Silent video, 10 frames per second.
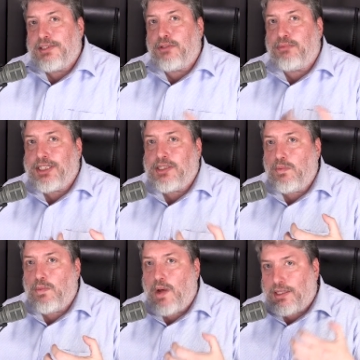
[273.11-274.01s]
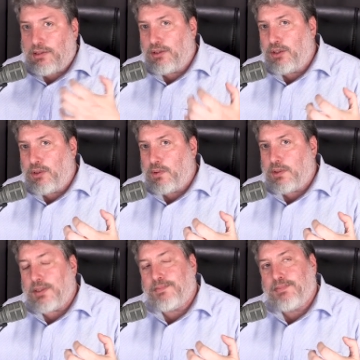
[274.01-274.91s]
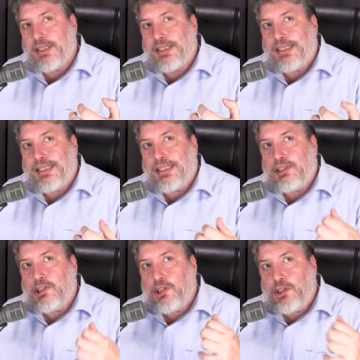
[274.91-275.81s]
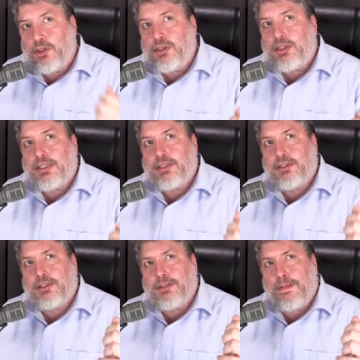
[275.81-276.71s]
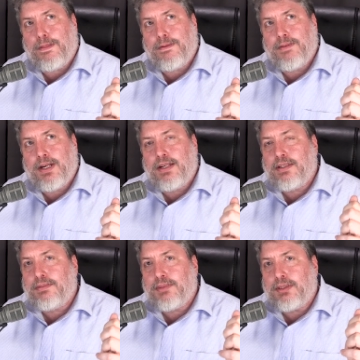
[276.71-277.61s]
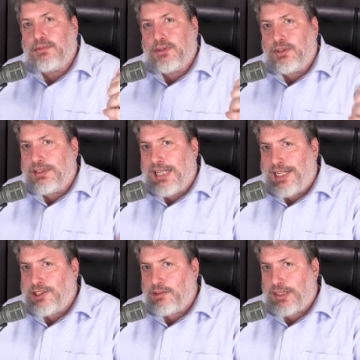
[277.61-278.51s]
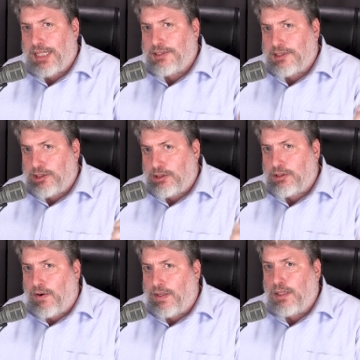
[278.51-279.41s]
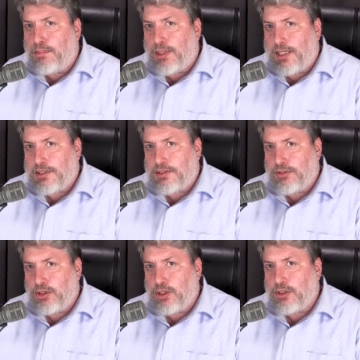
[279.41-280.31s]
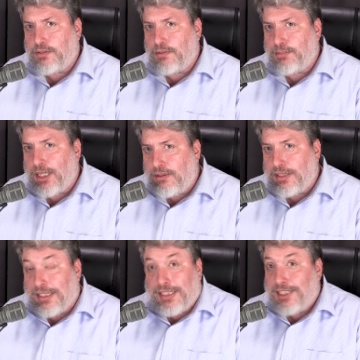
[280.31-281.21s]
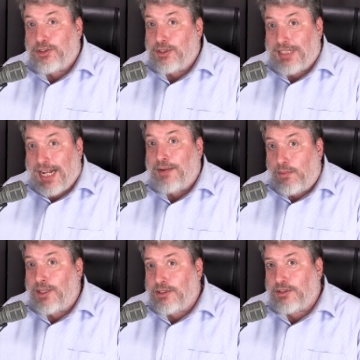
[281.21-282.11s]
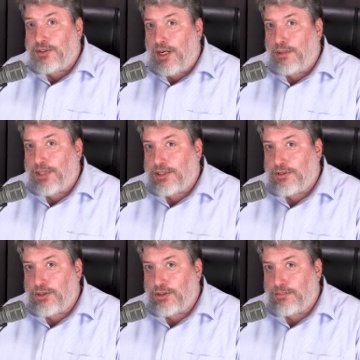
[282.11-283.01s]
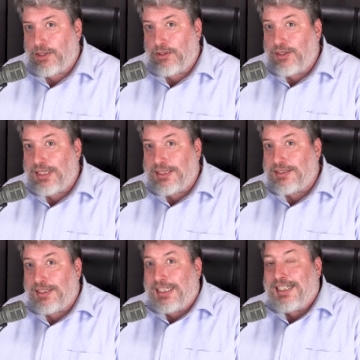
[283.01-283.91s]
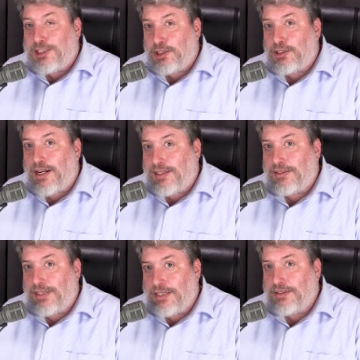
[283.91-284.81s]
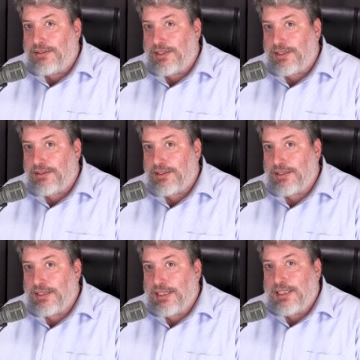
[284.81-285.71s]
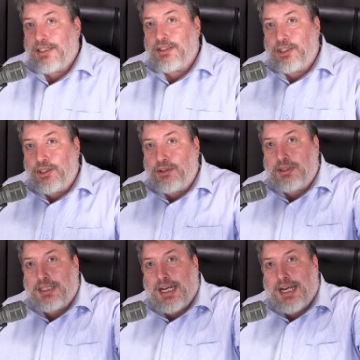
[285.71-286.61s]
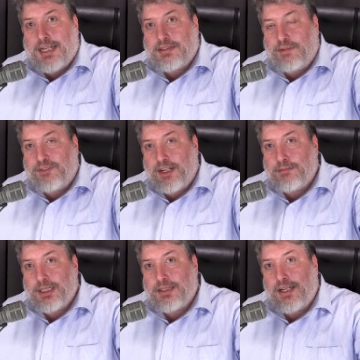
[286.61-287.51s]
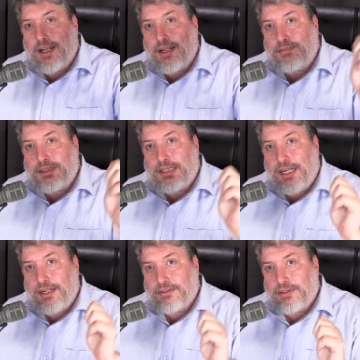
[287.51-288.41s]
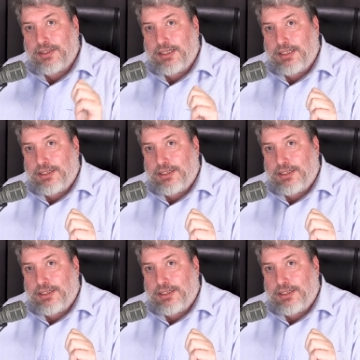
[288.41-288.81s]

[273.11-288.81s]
The reason why Luke uses um, Nazareth as the starting place for Joseph and Mary is because that was the starting place for Joseph and Mary. The only thing is, it started and ended there. Luke has the family come down